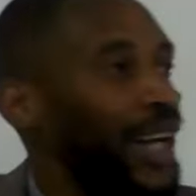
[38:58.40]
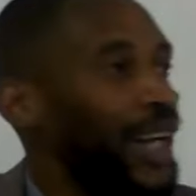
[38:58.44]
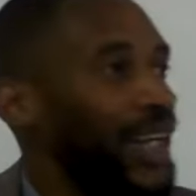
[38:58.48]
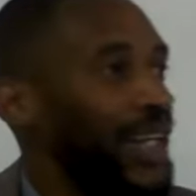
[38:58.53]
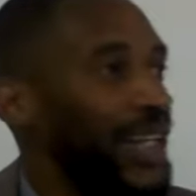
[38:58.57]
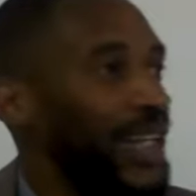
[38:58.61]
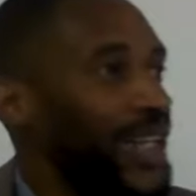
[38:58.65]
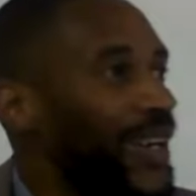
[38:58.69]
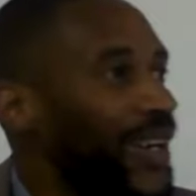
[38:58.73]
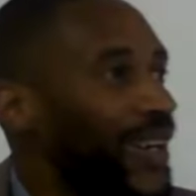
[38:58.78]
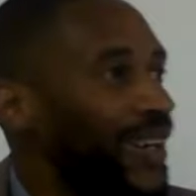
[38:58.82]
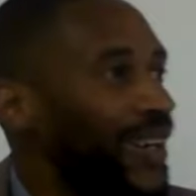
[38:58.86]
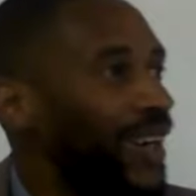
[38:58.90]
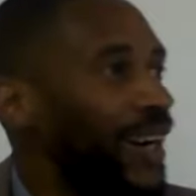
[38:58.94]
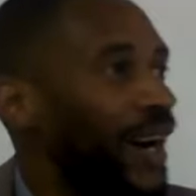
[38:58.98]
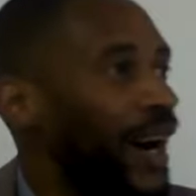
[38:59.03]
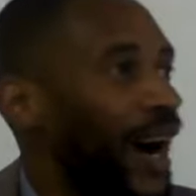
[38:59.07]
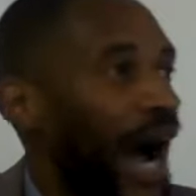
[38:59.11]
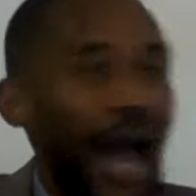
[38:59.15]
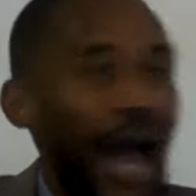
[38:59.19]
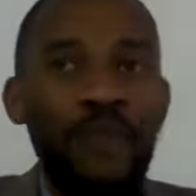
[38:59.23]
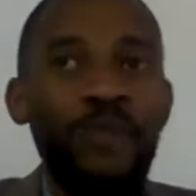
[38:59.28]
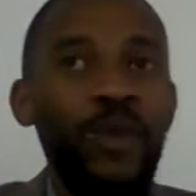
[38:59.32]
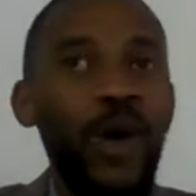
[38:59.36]
you
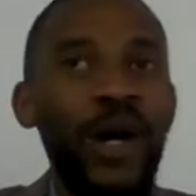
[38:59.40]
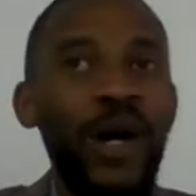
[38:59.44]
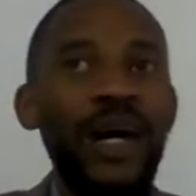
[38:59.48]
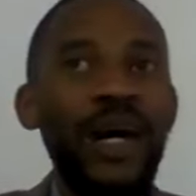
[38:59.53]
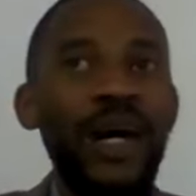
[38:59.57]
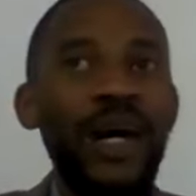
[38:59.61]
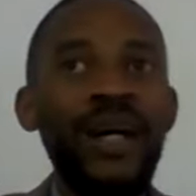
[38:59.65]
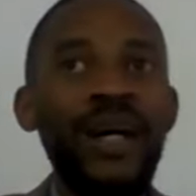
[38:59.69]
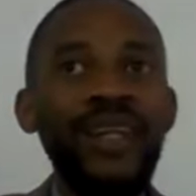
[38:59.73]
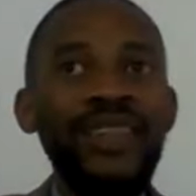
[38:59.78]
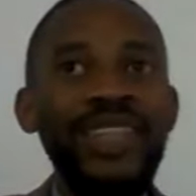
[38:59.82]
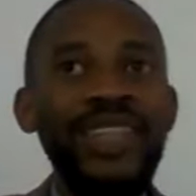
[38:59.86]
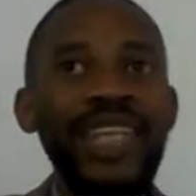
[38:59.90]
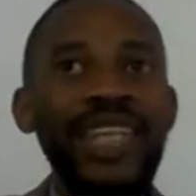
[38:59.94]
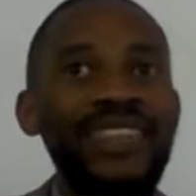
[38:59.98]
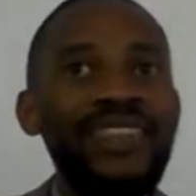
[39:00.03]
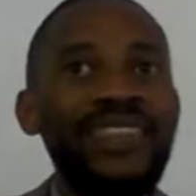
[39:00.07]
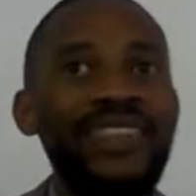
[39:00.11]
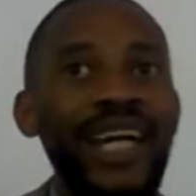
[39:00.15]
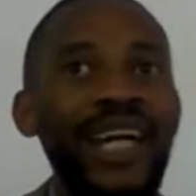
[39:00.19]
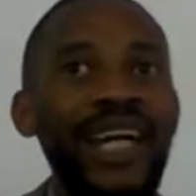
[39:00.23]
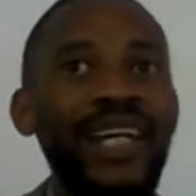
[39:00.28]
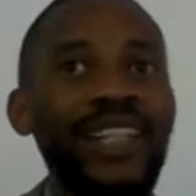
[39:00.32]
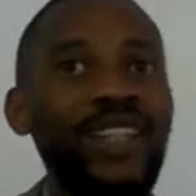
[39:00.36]
know, I'm gonna, this
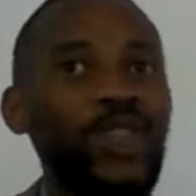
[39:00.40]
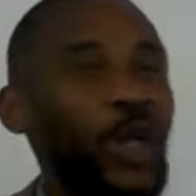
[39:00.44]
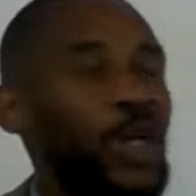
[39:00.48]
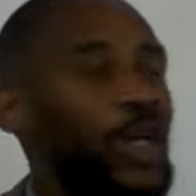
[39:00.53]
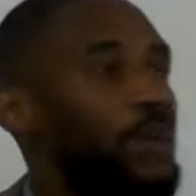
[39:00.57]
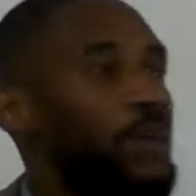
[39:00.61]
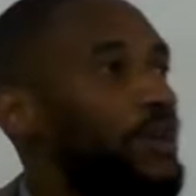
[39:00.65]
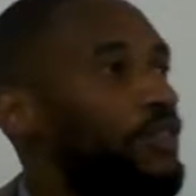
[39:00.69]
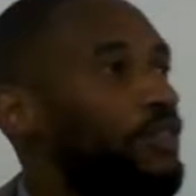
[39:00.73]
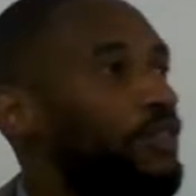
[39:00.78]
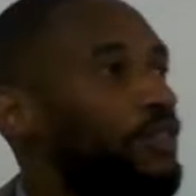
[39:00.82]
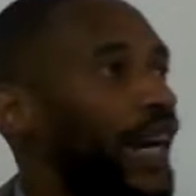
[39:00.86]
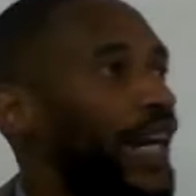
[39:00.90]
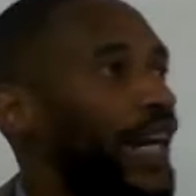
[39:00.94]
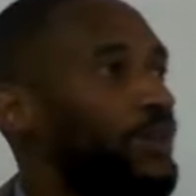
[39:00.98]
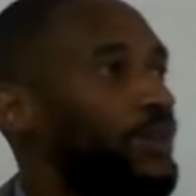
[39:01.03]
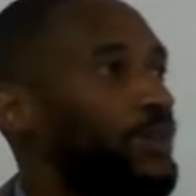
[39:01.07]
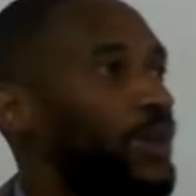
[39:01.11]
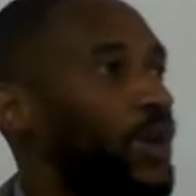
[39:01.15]
day is gonna be fine